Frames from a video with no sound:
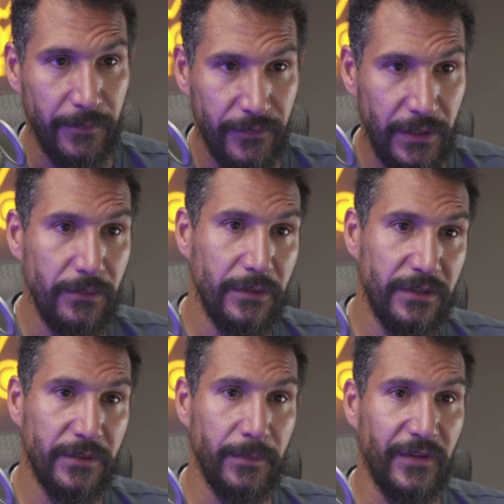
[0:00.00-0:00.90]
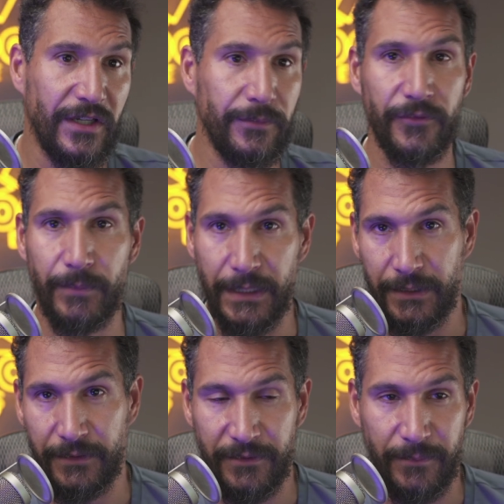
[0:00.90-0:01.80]
you. It's going to be valuable for me.
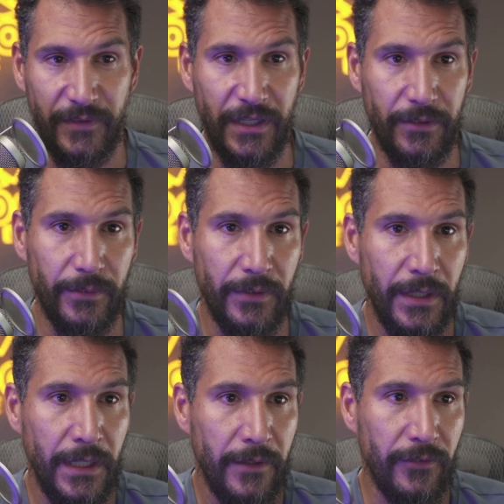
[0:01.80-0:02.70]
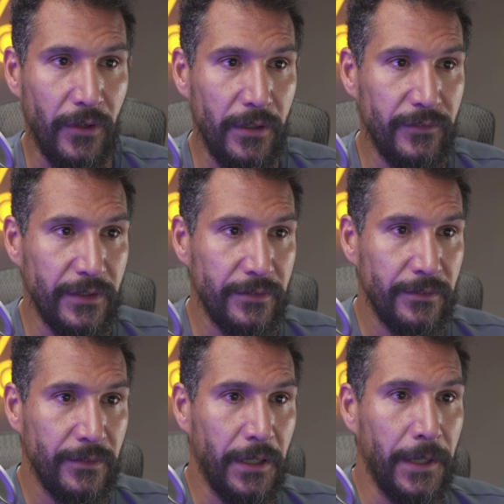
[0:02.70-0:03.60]
It's going to be valuable for all of us,
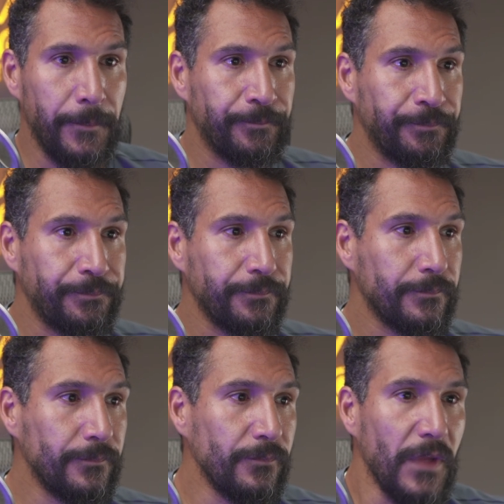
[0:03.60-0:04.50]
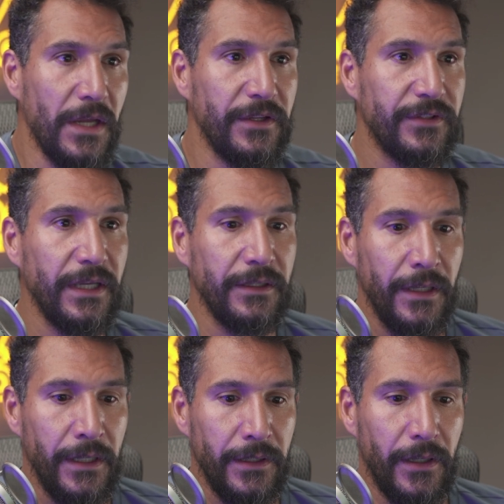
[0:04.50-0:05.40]
okay? And he's saying,
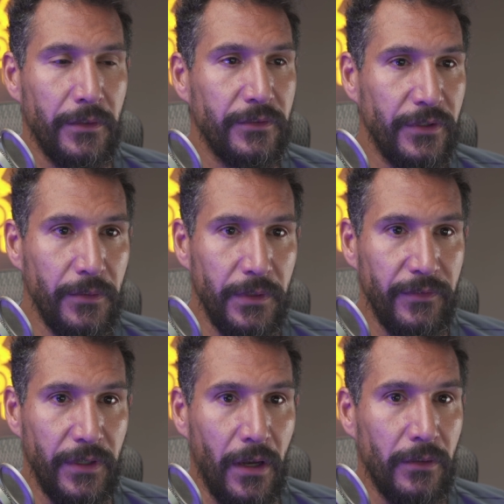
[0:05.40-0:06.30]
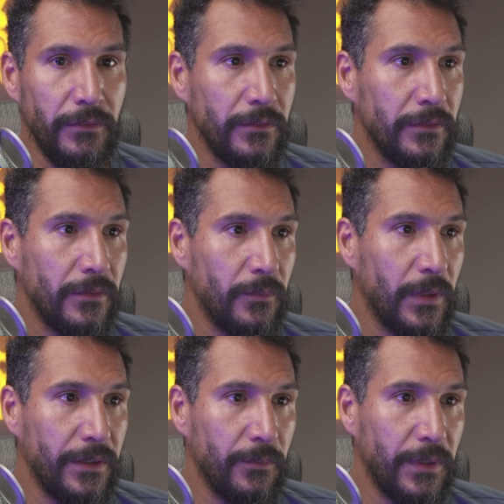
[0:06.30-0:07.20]
do you even know
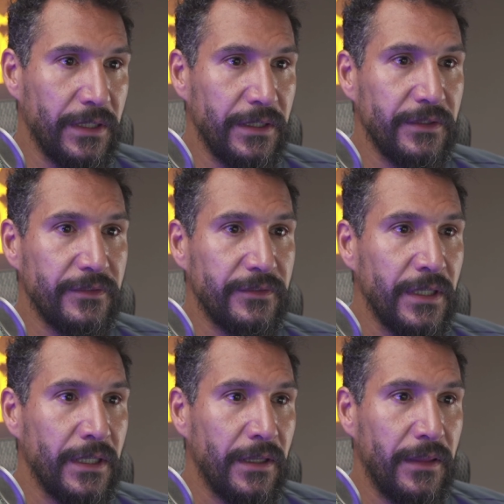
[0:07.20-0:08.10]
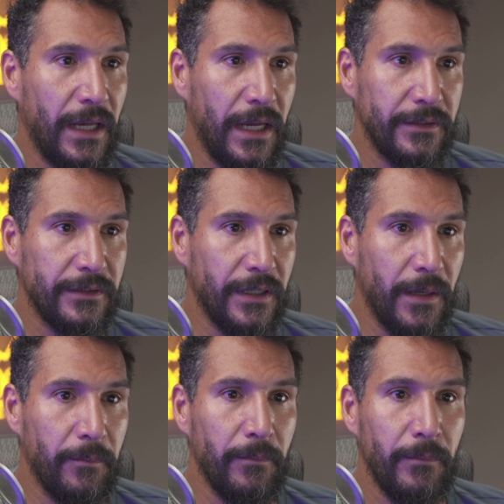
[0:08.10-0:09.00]
what it is that,
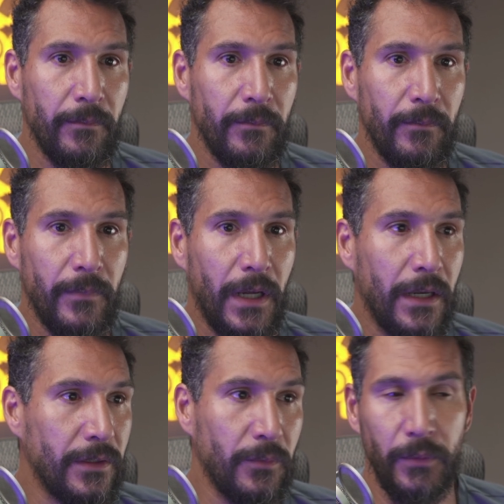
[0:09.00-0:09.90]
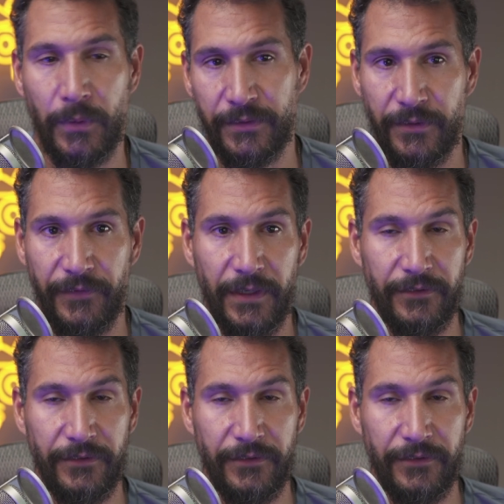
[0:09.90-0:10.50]
what is the foundation